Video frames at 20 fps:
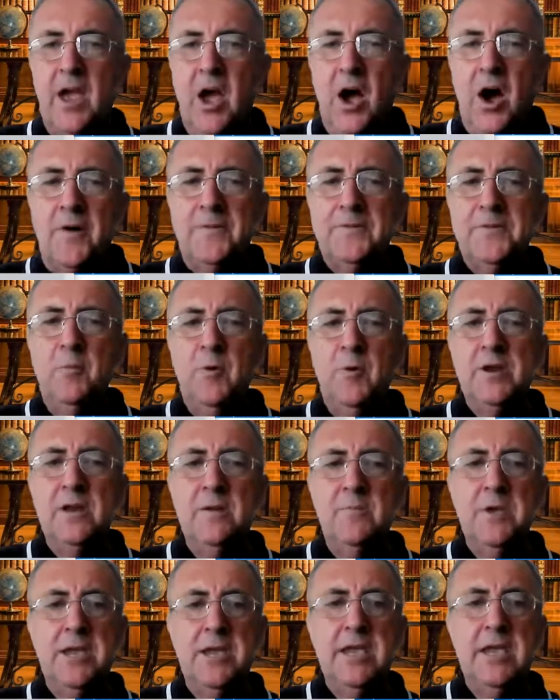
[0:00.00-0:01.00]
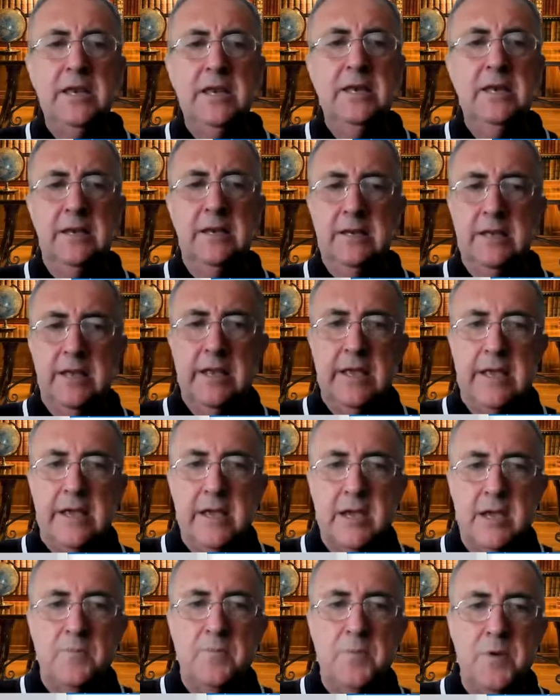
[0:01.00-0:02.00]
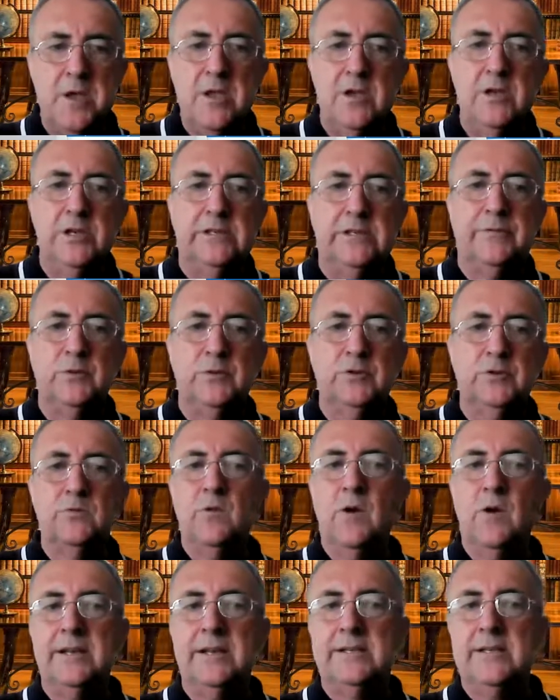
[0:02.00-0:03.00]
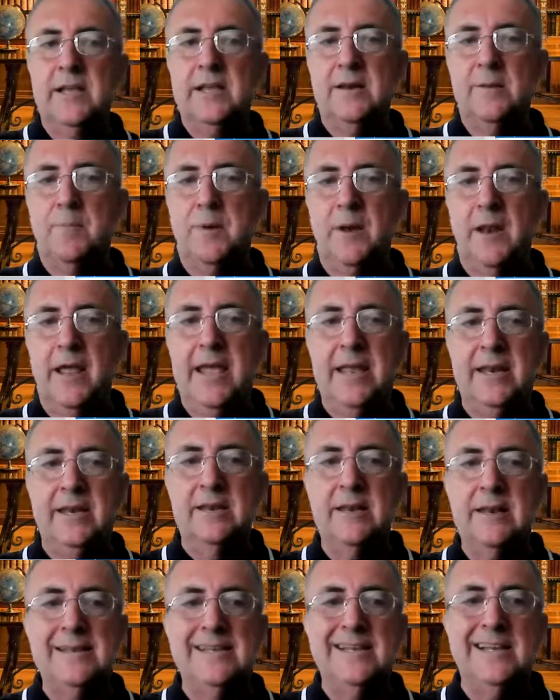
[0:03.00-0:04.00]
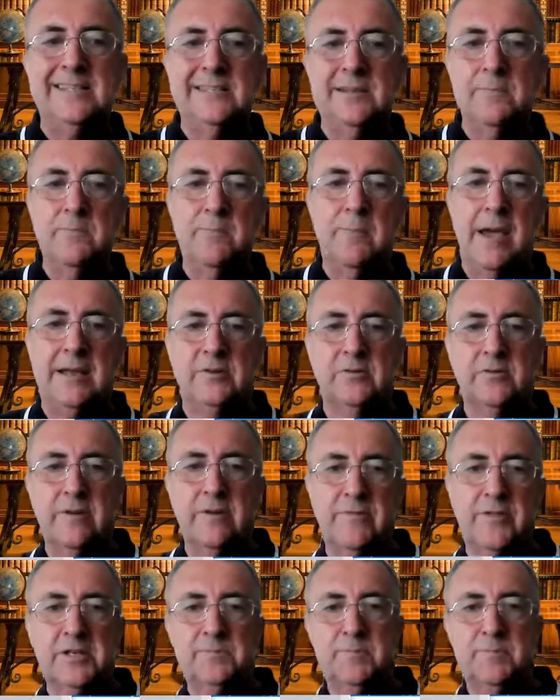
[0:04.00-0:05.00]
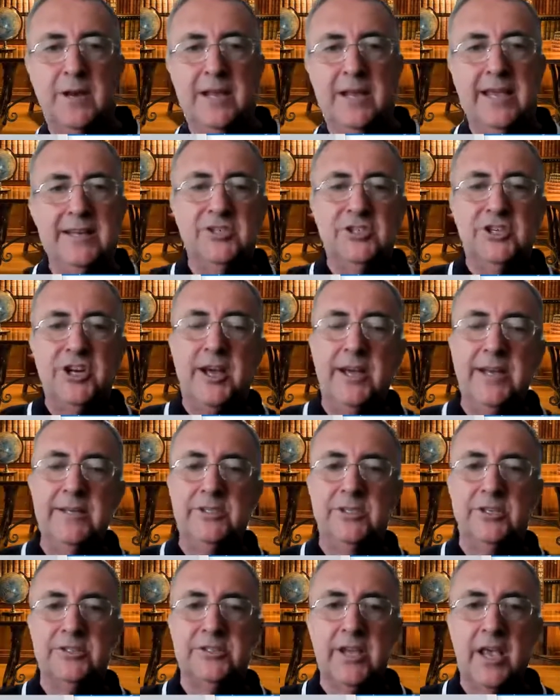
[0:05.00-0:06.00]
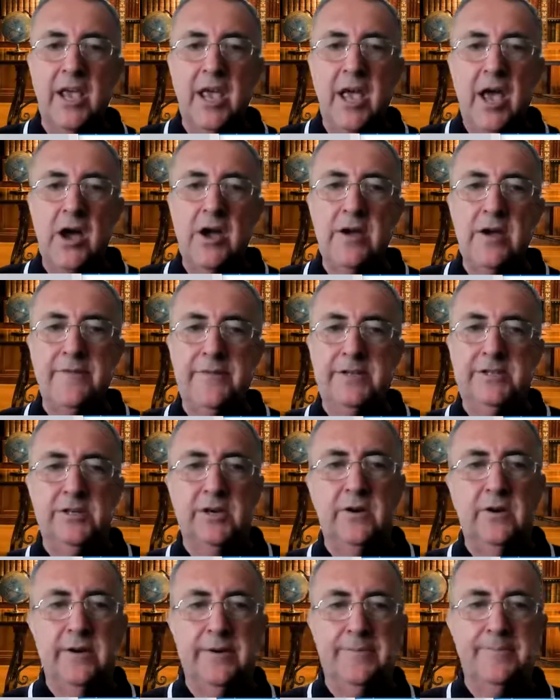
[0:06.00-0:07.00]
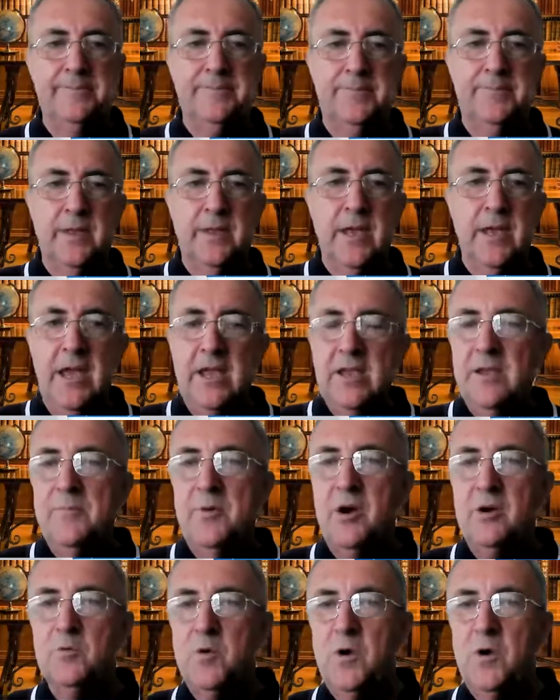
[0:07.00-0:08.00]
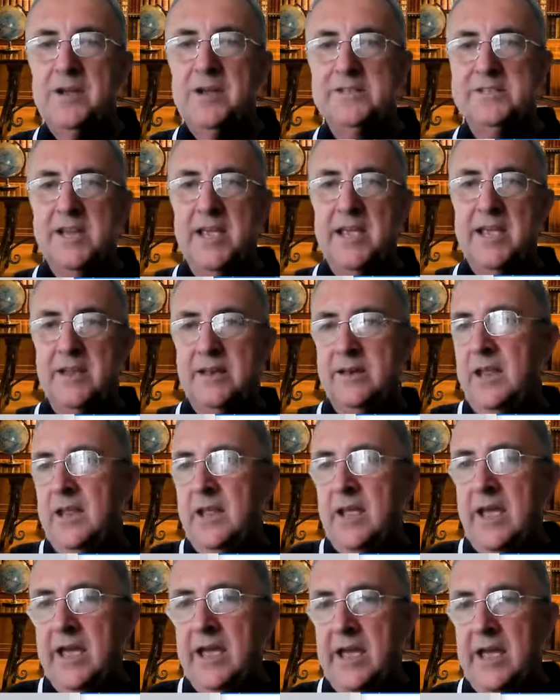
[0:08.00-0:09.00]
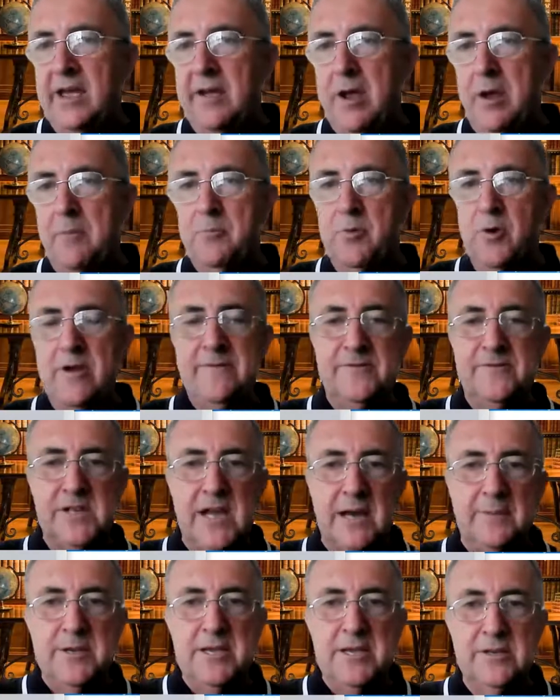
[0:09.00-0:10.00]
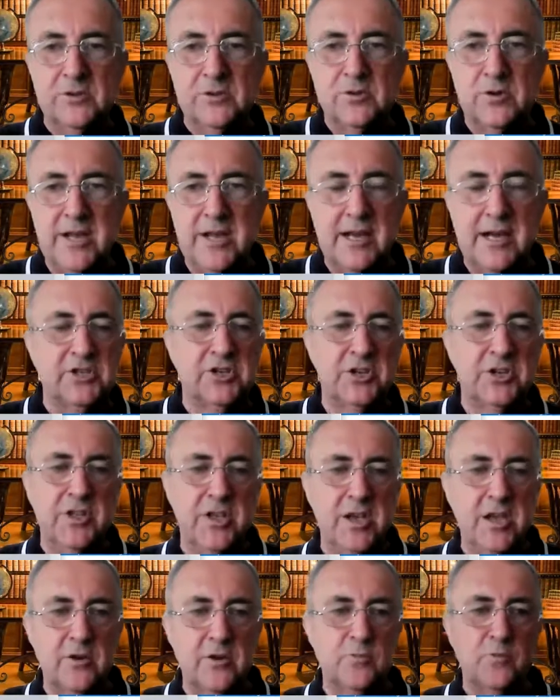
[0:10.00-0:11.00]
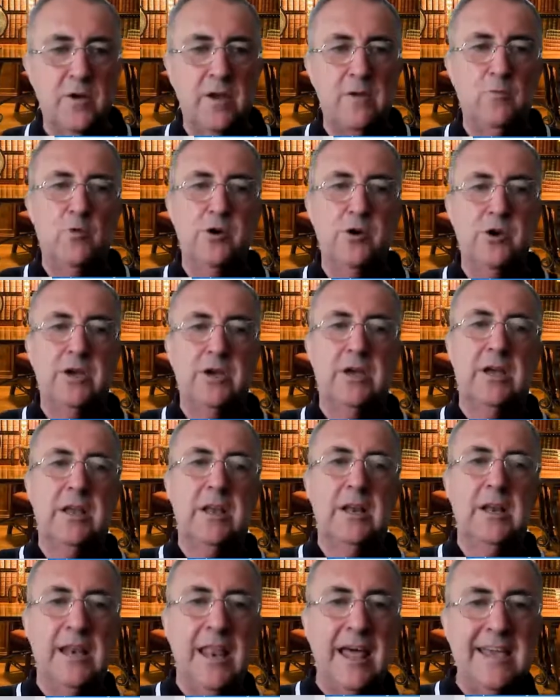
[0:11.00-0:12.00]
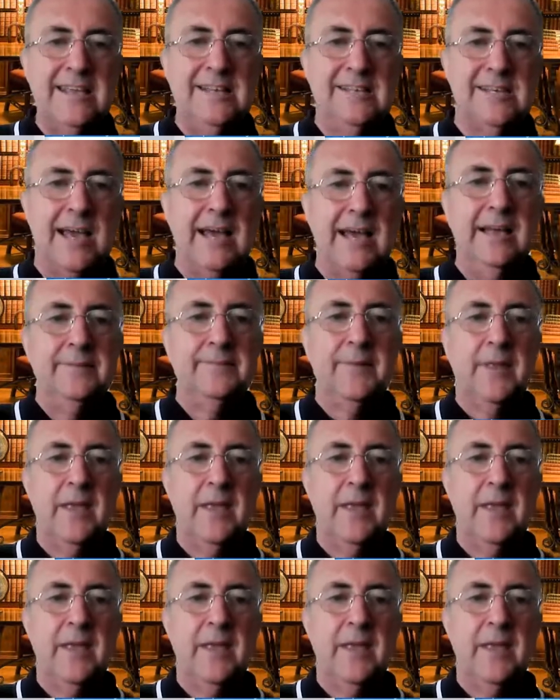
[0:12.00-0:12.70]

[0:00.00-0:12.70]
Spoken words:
Often when you begin, it can be useful to write down a plan, and it doesn't matter if this plan changes over time. You might write down a brief dummy introduction that you can rework later,